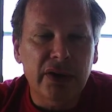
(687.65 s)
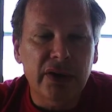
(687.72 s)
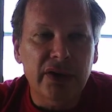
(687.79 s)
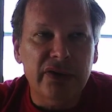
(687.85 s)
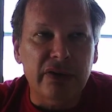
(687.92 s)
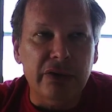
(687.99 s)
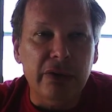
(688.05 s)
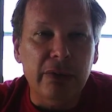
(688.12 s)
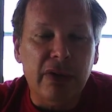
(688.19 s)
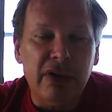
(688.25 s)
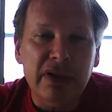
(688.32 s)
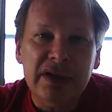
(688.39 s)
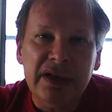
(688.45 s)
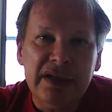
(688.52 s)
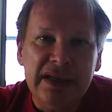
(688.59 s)
So you are
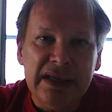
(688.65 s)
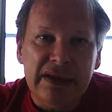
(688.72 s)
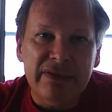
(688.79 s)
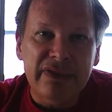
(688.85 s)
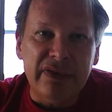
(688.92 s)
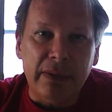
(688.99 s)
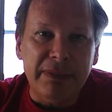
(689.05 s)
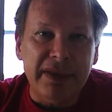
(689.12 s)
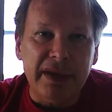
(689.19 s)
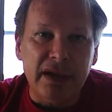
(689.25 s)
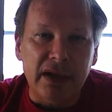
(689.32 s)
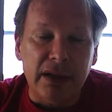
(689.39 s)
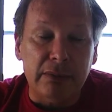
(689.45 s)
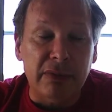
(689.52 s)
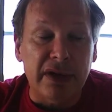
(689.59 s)
going to give something
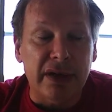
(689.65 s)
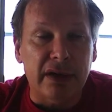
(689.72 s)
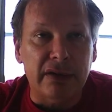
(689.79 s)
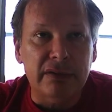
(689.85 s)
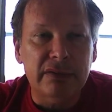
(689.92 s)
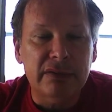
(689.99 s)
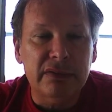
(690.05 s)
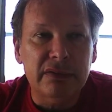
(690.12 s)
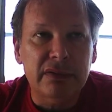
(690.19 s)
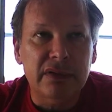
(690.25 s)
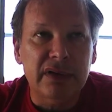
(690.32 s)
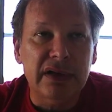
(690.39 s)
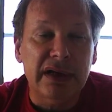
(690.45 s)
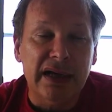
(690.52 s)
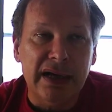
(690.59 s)
up. Well,
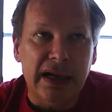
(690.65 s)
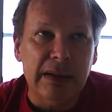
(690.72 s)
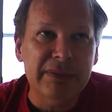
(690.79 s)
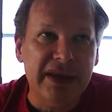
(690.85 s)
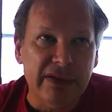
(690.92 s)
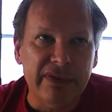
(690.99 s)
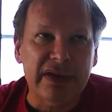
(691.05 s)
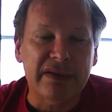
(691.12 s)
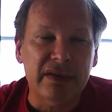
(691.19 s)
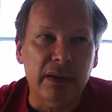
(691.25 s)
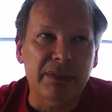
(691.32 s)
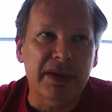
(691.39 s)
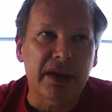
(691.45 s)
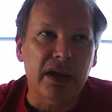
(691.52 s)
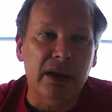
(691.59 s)
I'm giving
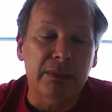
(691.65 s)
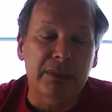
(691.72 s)
something up.